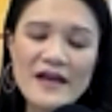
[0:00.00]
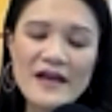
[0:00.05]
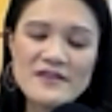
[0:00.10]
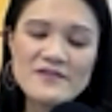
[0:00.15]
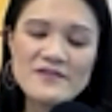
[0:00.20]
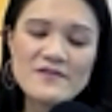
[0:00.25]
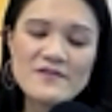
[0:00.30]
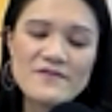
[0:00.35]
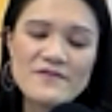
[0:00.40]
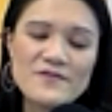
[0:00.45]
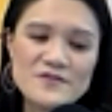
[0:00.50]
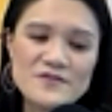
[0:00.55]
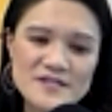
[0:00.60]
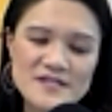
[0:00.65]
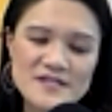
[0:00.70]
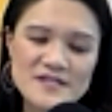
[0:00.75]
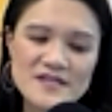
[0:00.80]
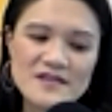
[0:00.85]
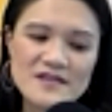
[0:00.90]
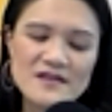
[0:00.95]
i think the first
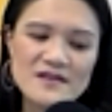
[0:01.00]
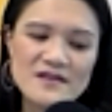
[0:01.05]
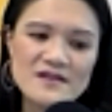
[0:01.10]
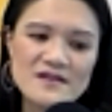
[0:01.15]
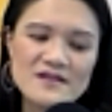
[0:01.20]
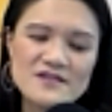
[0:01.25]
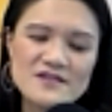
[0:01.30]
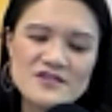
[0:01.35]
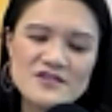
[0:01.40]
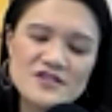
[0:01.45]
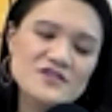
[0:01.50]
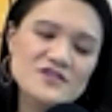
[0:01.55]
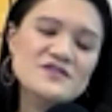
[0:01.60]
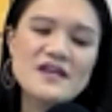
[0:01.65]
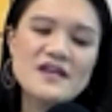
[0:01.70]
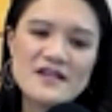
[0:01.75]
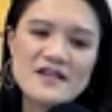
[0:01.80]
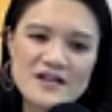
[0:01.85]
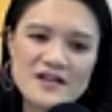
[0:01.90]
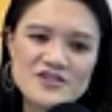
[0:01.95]
key is just to
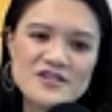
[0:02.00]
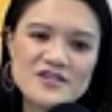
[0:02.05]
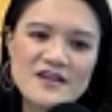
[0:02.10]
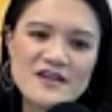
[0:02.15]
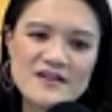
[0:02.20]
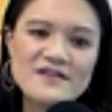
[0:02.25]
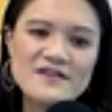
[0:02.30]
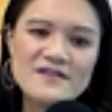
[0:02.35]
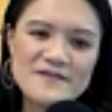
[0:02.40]
get educated